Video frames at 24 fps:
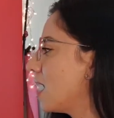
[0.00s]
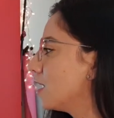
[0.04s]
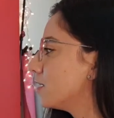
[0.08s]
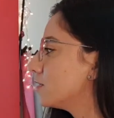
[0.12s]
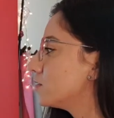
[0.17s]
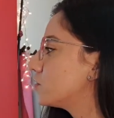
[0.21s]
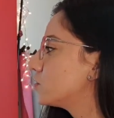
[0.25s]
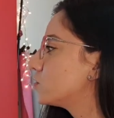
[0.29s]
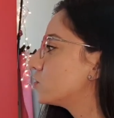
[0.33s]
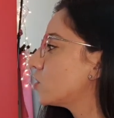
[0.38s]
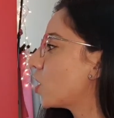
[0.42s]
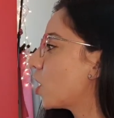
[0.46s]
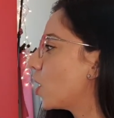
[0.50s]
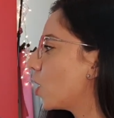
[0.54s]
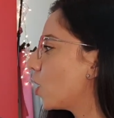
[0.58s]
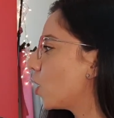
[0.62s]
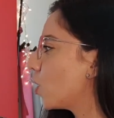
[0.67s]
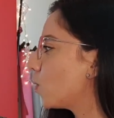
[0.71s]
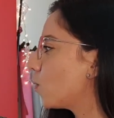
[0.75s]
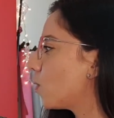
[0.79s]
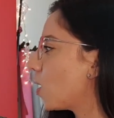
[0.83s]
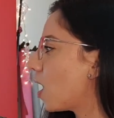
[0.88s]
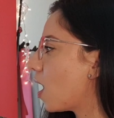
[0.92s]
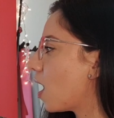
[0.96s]

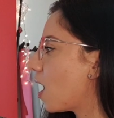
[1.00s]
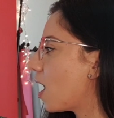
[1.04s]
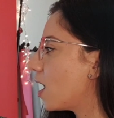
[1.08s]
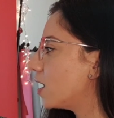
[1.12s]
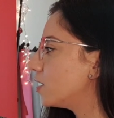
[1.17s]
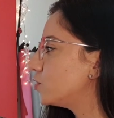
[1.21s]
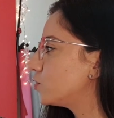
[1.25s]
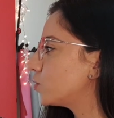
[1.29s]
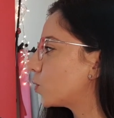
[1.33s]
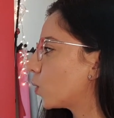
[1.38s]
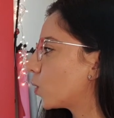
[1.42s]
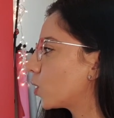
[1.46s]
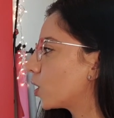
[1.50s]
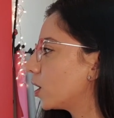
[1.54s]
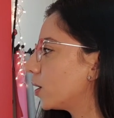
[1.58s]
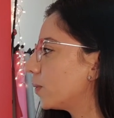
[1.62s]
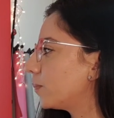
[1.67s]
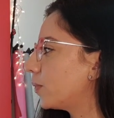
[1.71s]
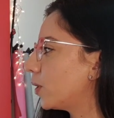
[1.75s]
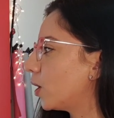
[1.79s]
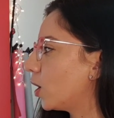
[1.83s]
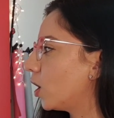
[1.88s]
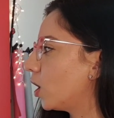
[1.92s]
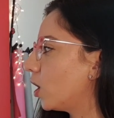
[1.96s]
So
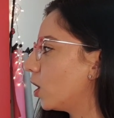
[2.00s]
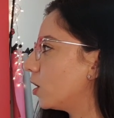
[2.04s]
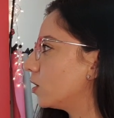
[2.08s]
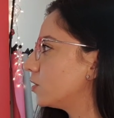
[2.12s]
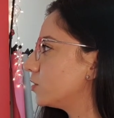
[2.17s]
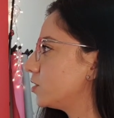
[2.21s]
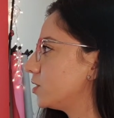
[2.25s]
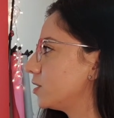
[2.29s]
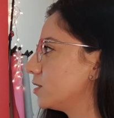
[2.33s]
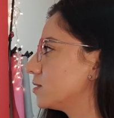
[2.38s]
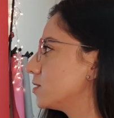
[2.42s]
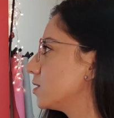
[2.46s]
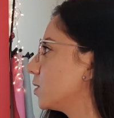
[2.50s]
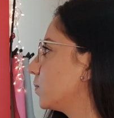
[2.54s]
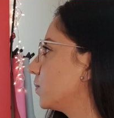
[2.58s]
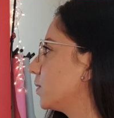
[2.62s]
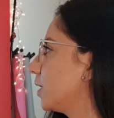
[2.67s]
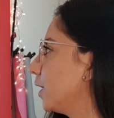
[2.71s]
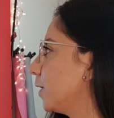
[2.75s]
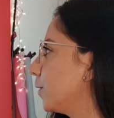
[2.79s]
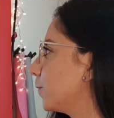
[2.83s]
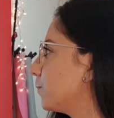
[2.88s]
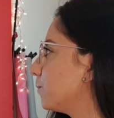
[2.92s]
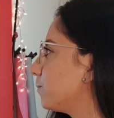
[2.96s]
adorable. She's so
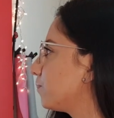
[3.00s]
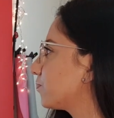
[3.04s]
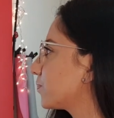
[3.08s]
cute.